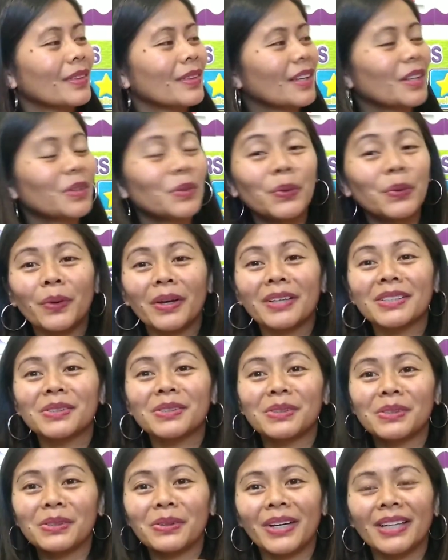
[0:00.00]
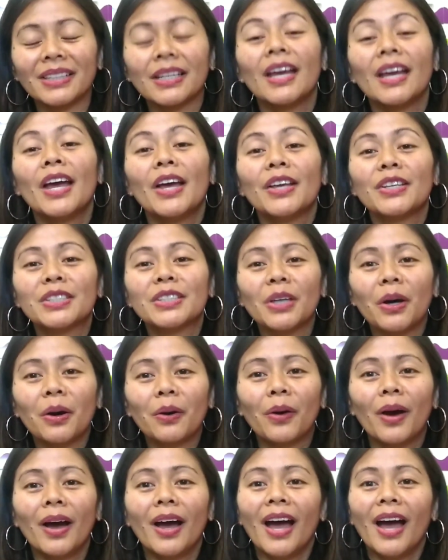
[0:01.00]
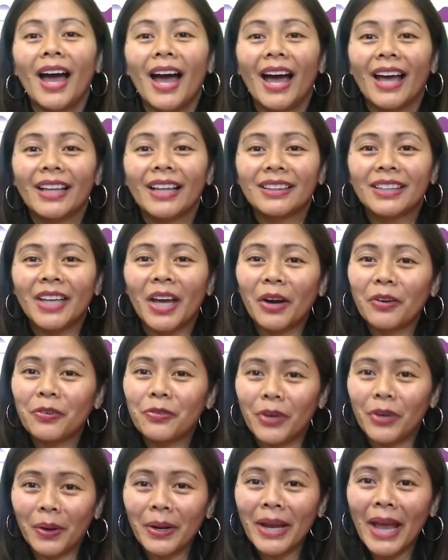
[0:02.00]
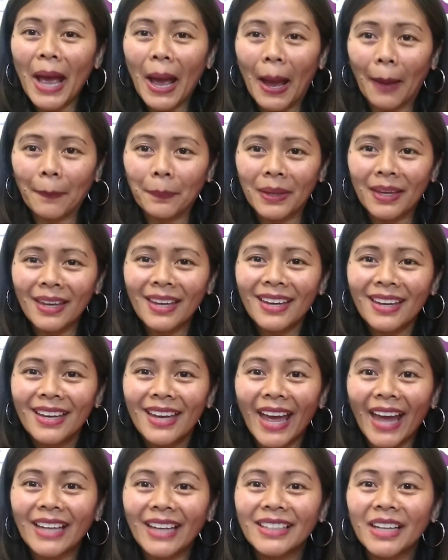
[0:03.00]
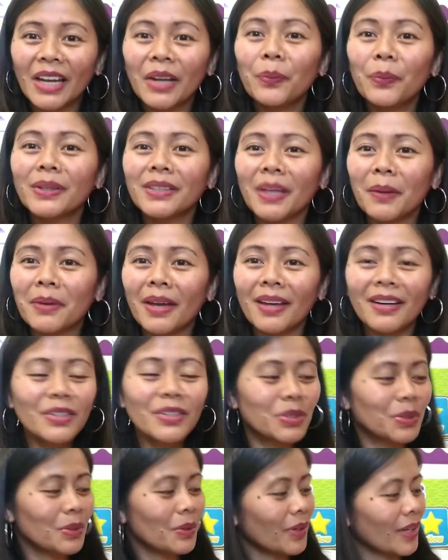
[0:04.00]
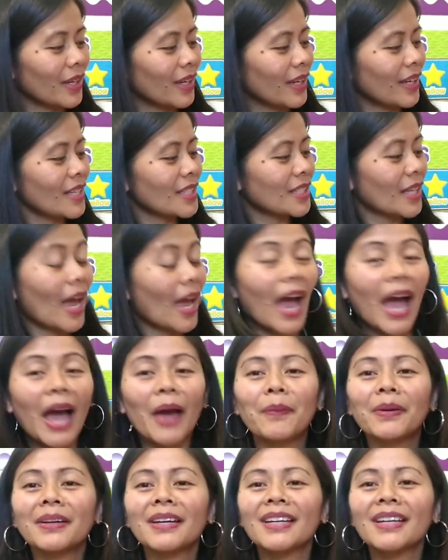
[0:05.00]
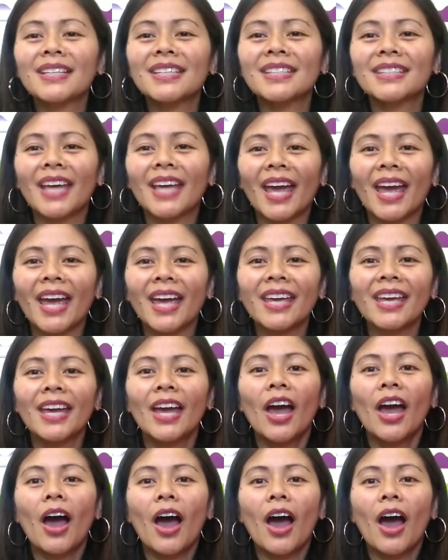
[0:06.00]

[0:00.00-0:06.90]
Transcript: that who wants to do it. So they are very happy. And then what I'm gonna do is I'm gonna say